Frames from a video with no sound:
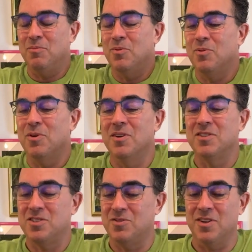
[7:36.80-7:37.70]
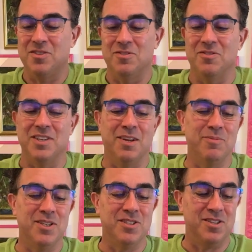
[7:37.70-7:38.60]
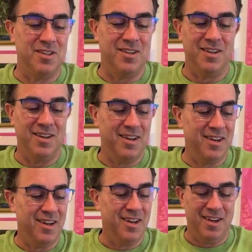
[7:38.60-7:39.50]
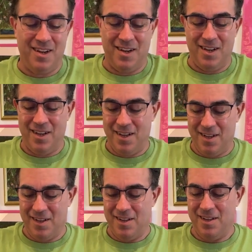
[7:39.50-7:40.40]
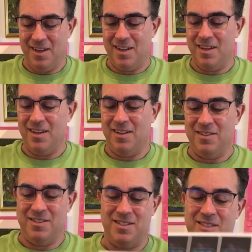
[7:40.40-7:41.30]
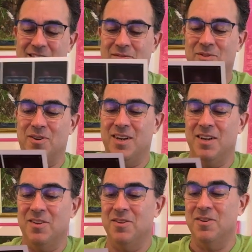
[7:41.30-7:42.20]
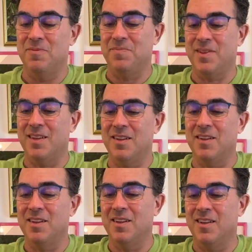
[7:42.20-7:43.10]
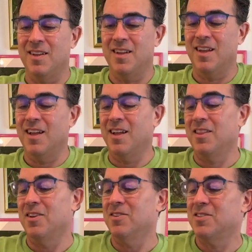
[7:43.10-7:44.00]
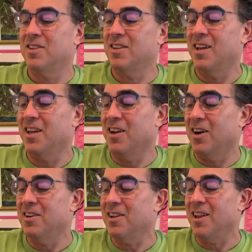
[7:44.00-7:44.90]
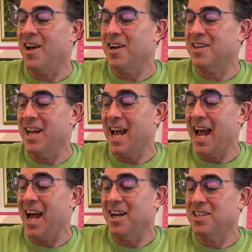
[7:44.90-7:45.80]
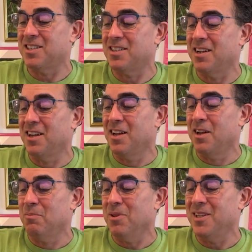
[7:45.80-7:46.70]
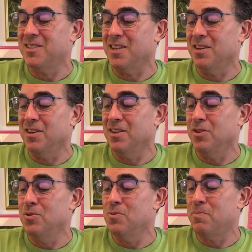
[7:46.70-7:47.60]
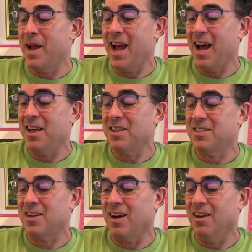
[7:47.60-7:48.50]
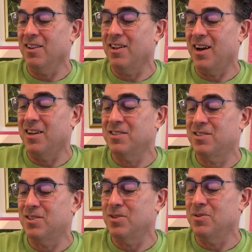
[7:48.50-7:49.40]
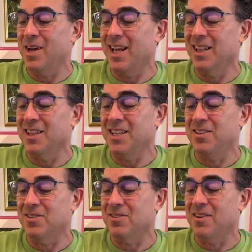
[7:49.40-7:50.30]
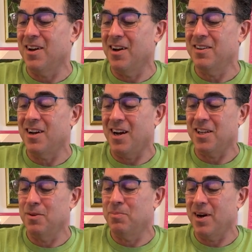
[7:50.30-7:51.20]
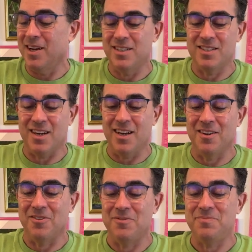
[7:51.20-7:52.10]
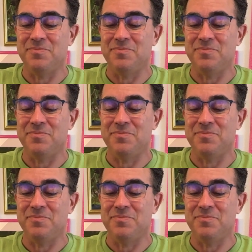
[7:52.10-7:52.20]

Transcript: More structural damage. Okay, let's see if there are any other. There's an unlocked hatch. Place a new path tile onto a legal unoccupied tile.